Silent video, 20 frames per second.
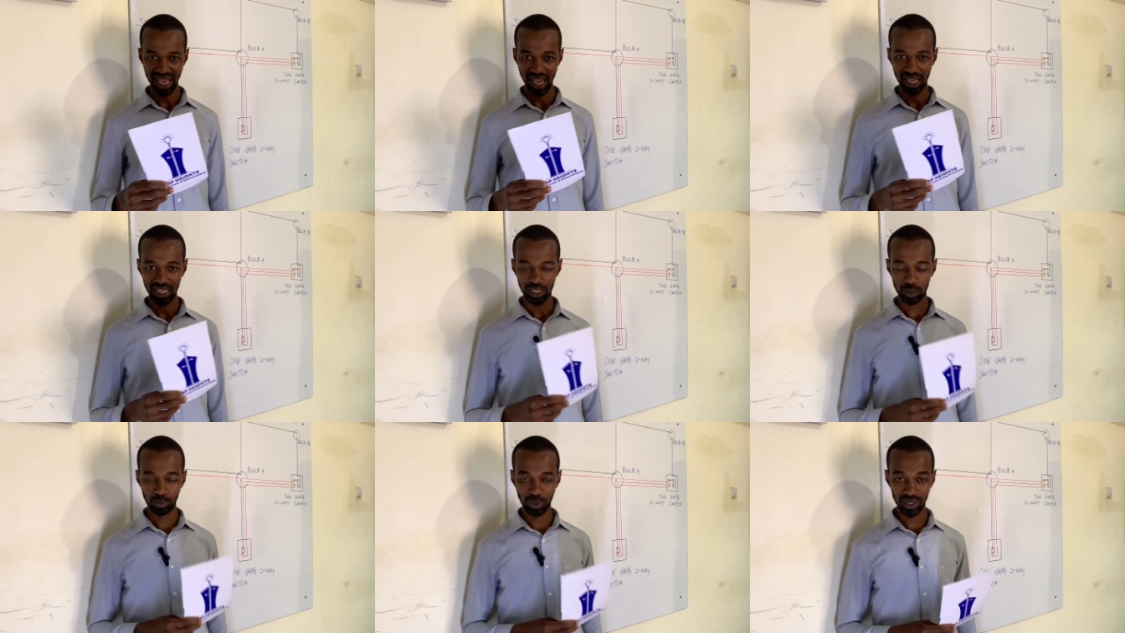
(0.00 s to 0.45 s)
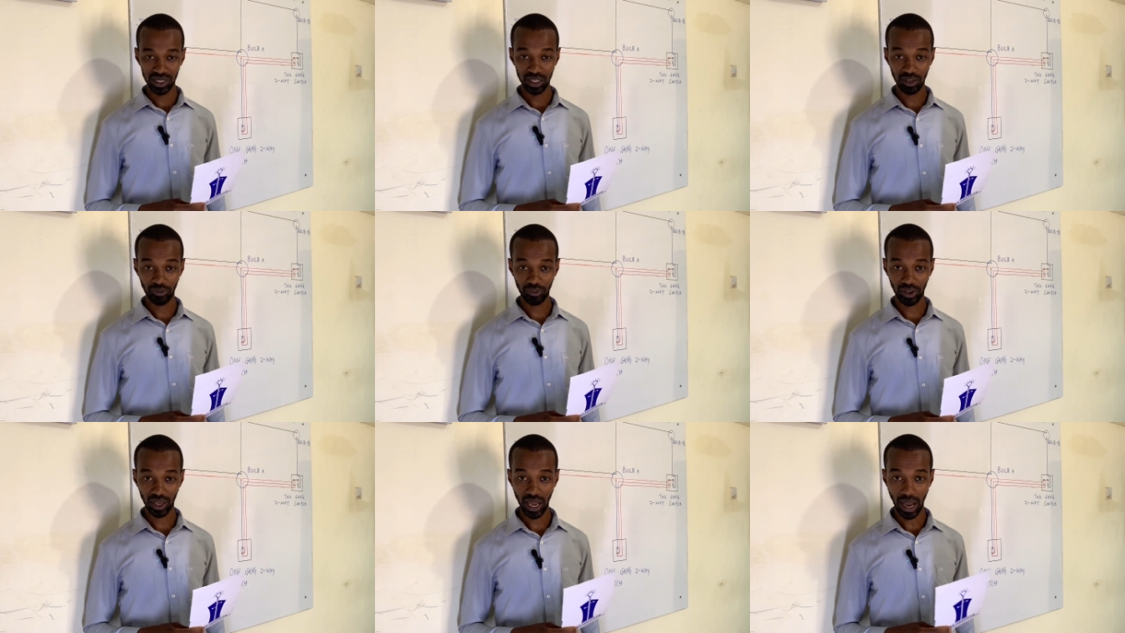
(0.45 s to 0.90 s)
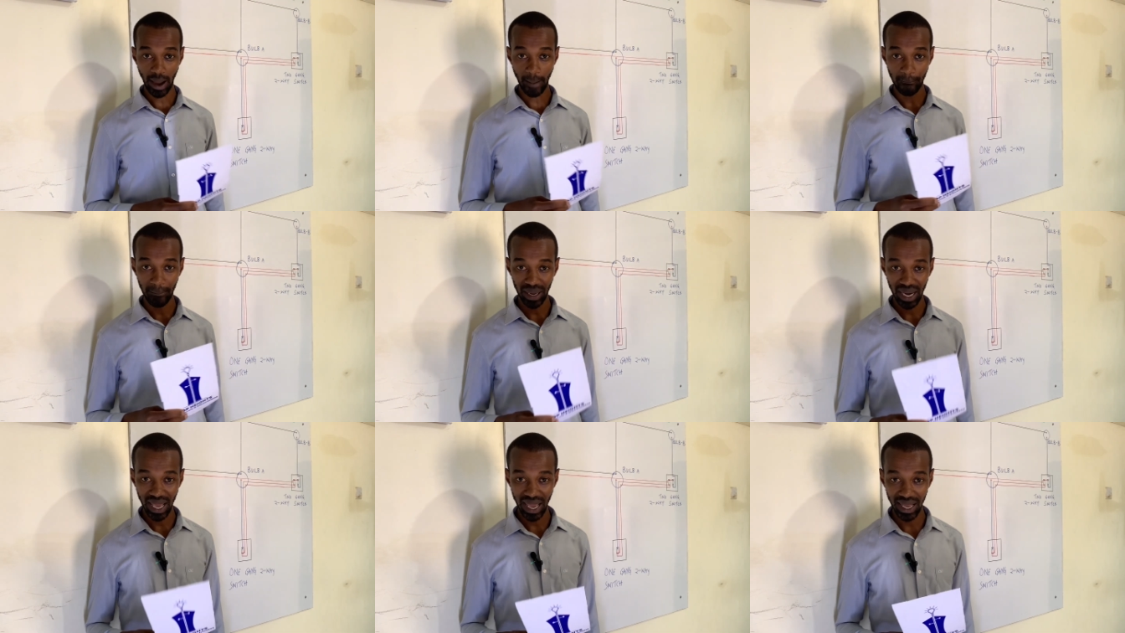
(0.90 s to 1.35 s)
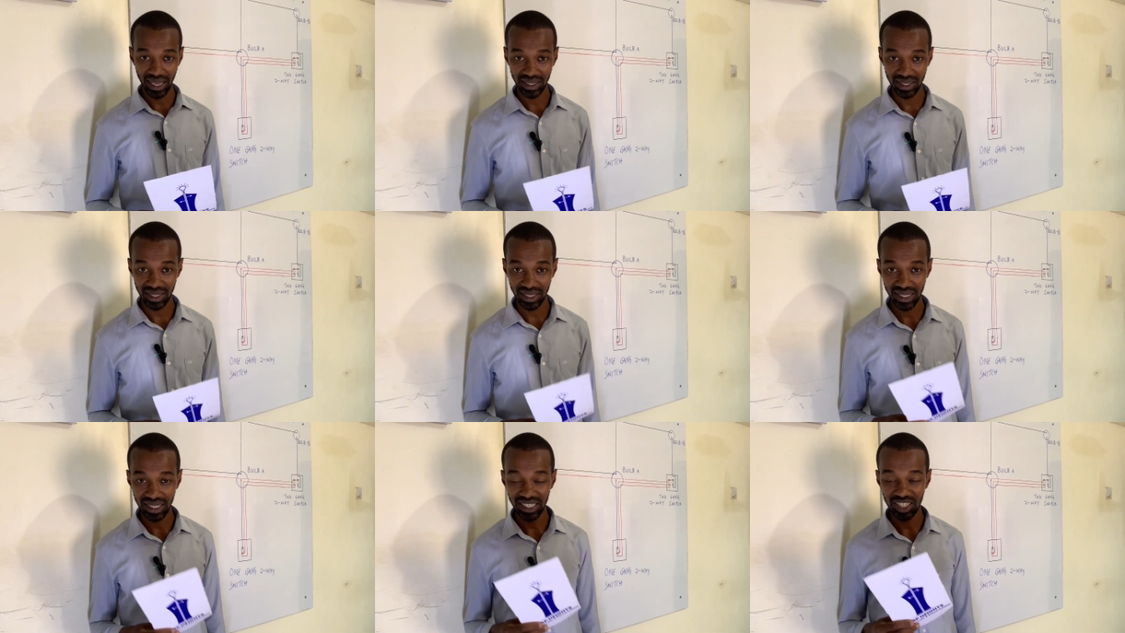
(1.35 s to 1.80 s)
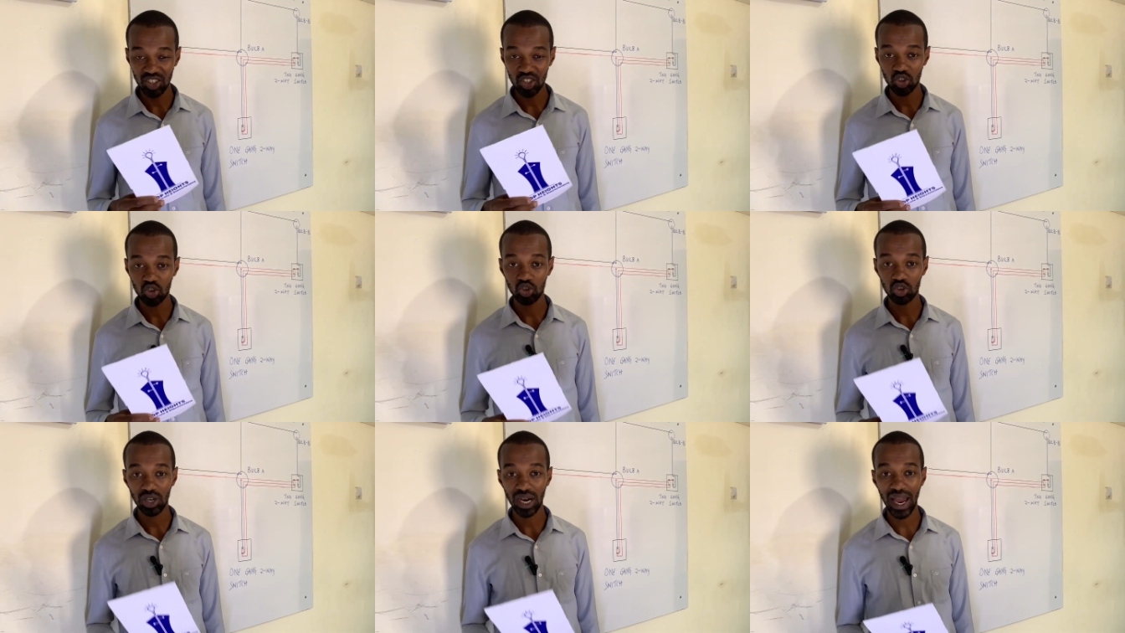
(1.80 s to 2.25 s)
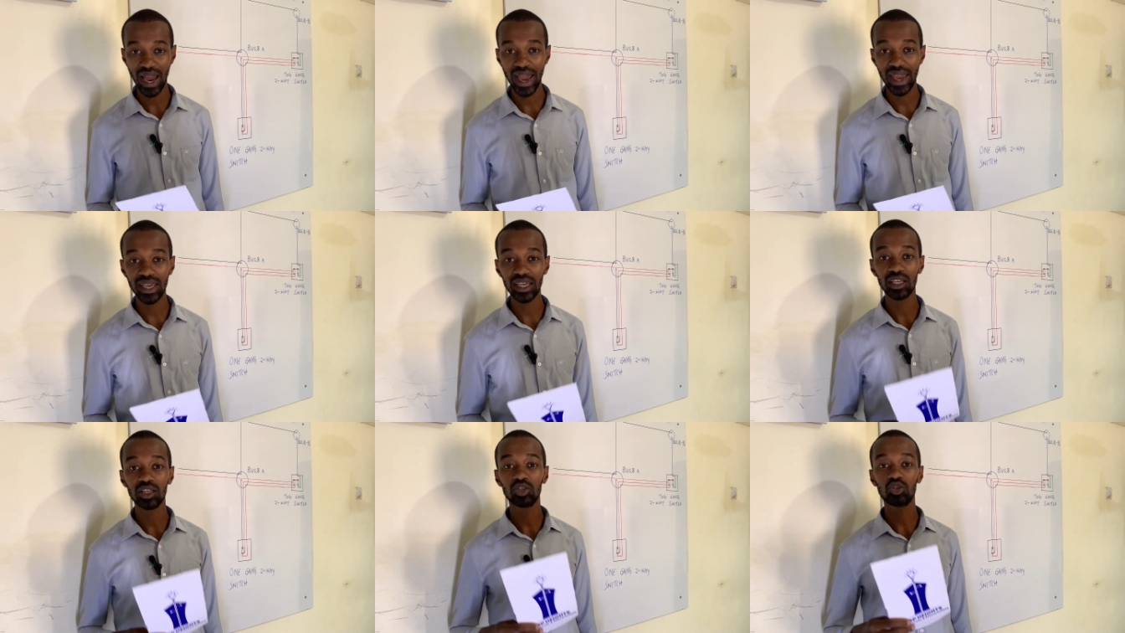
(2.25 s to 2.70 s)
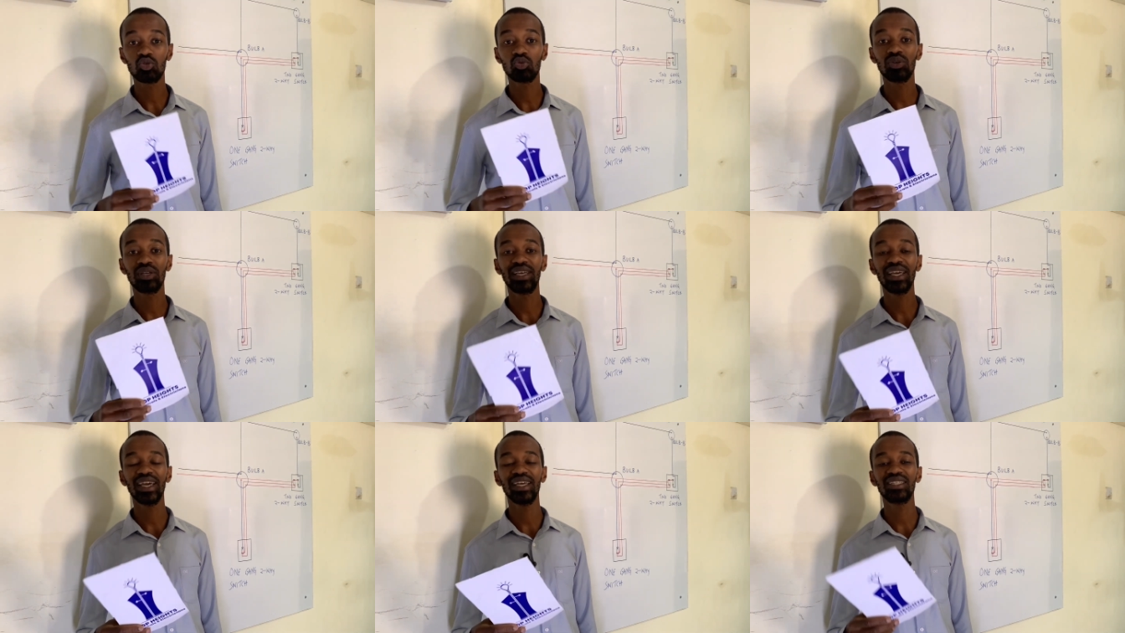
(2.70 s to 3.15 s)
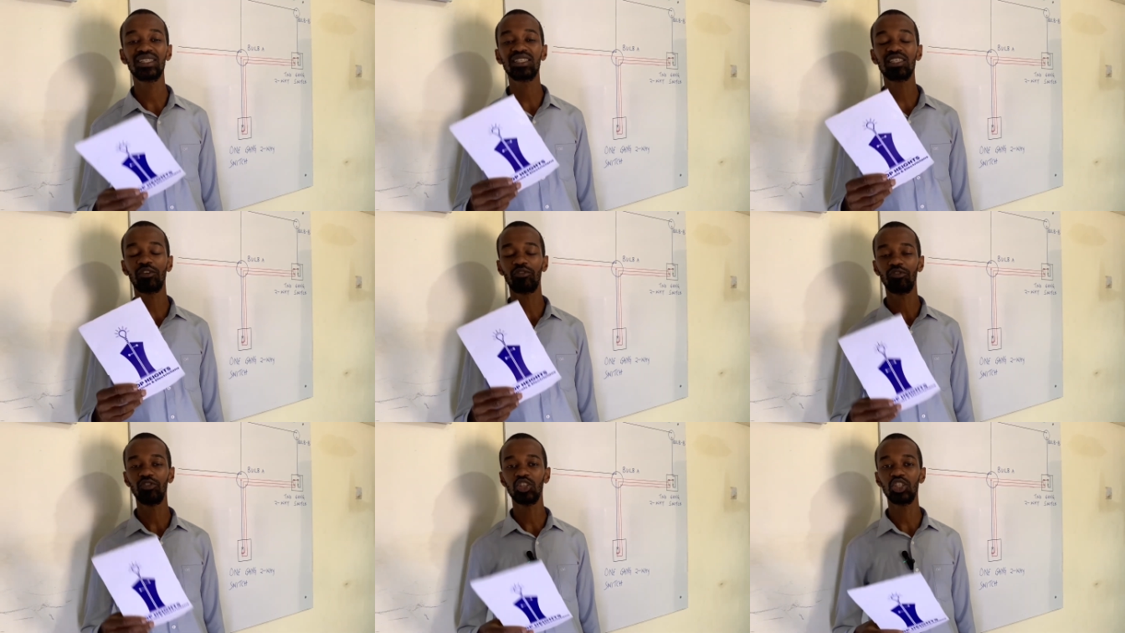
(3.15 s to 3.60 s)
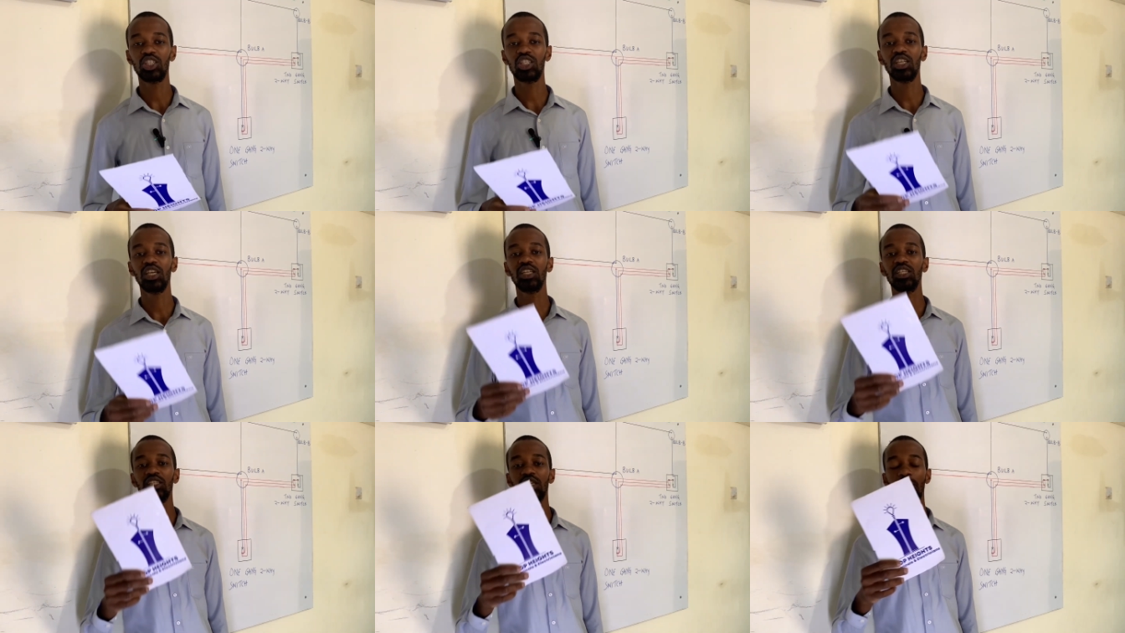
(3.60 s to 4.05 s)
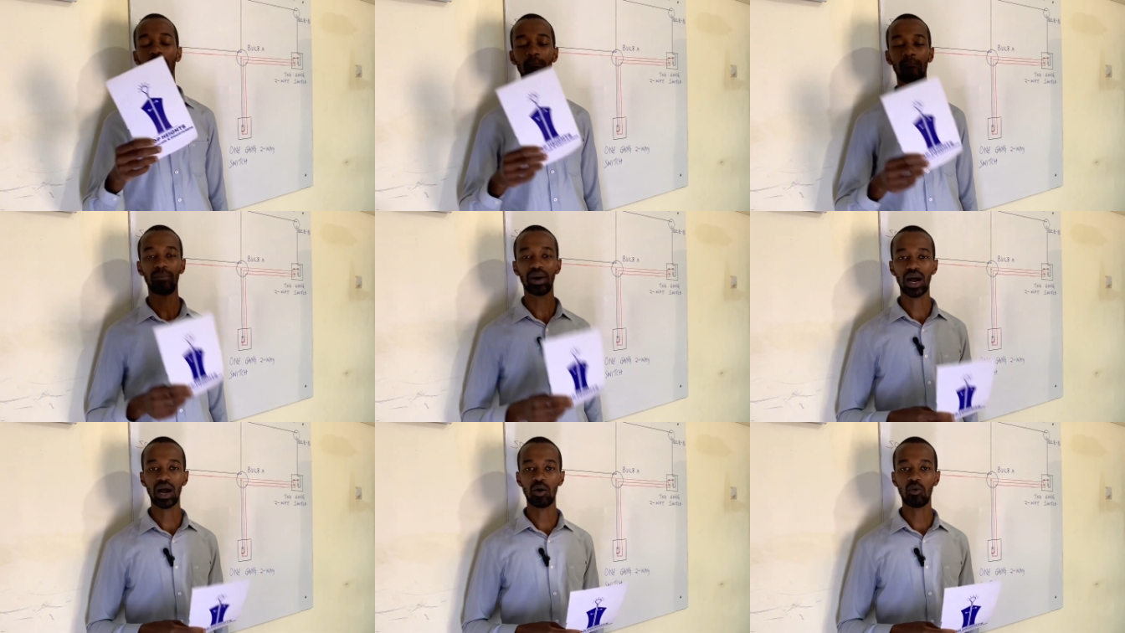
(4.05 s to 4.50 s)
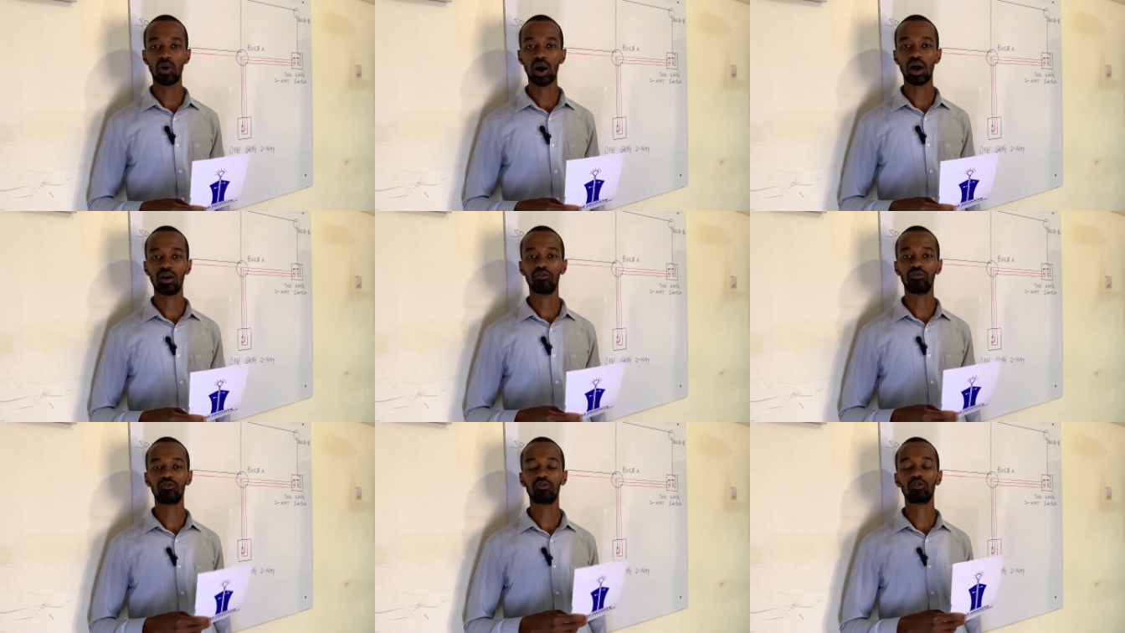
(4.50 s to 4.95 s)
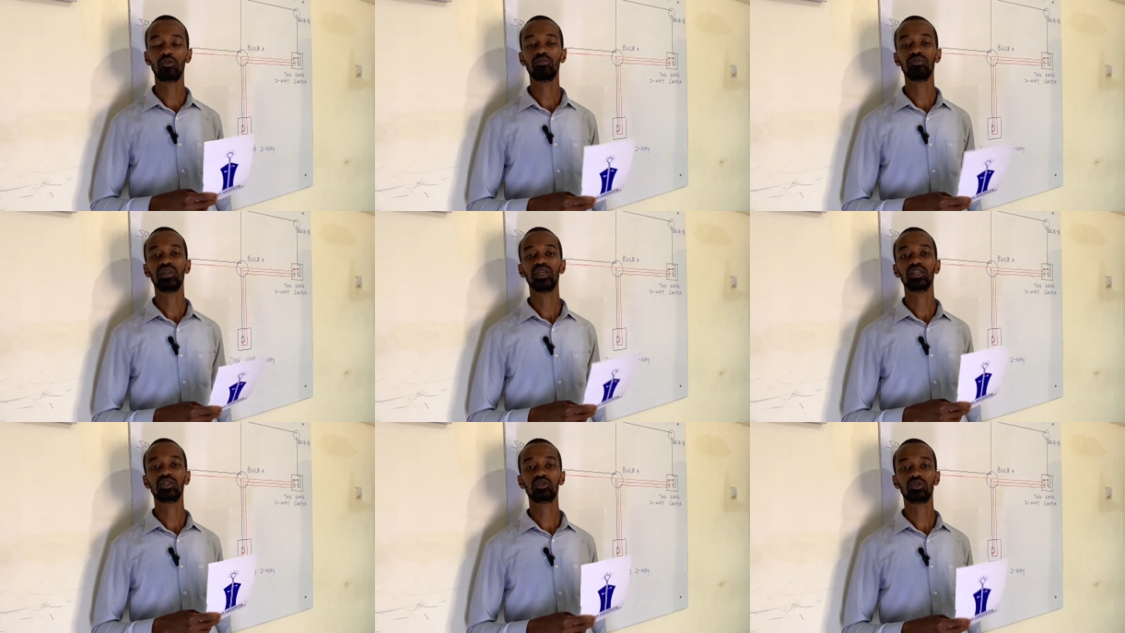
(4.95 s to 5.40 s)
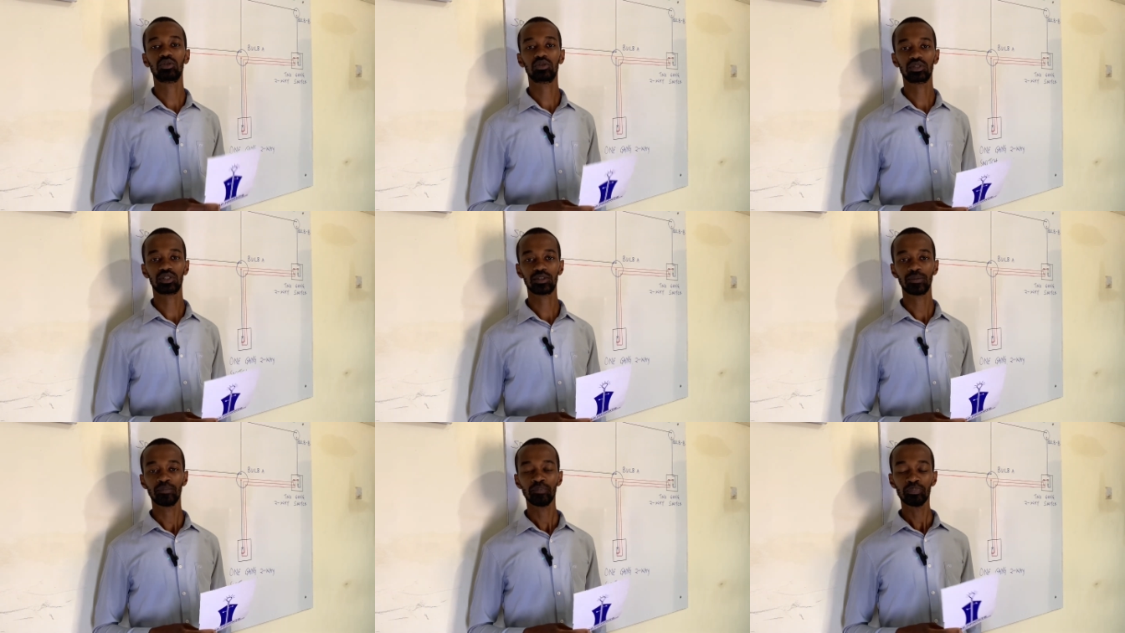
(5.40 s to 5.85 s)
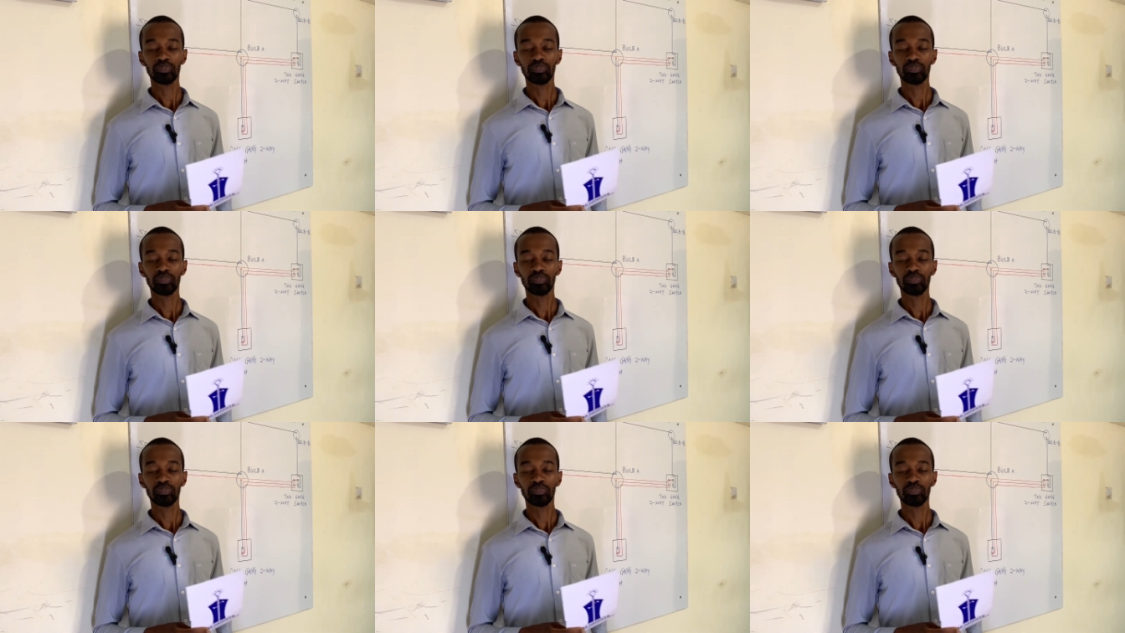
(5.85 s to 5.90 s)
specific appliance is trying to get sufficient power from the source.